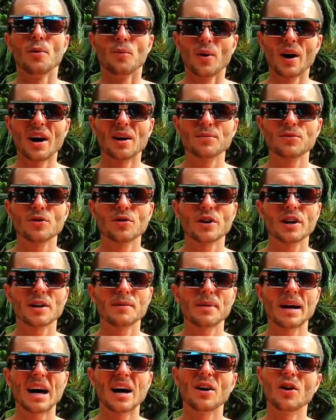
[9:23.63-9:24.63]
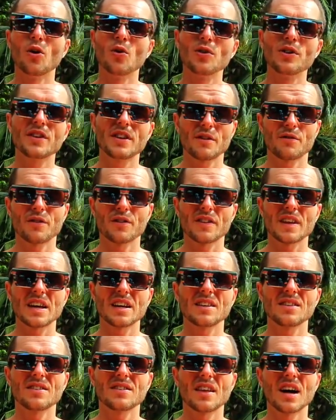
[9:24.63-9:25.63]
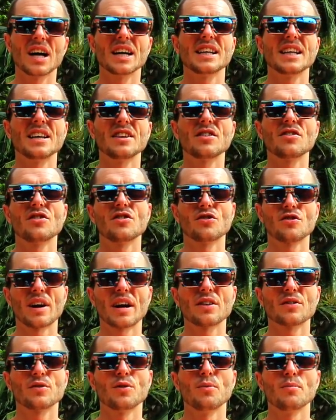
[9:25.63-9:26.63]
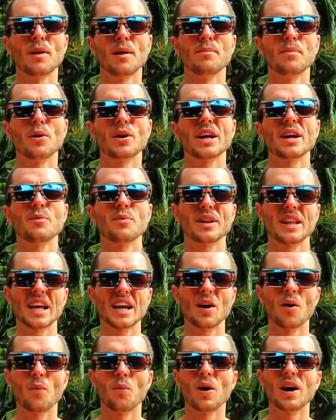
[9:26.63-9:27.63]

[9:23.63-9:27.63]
where I'm talking about all the different things that I did to transform my body within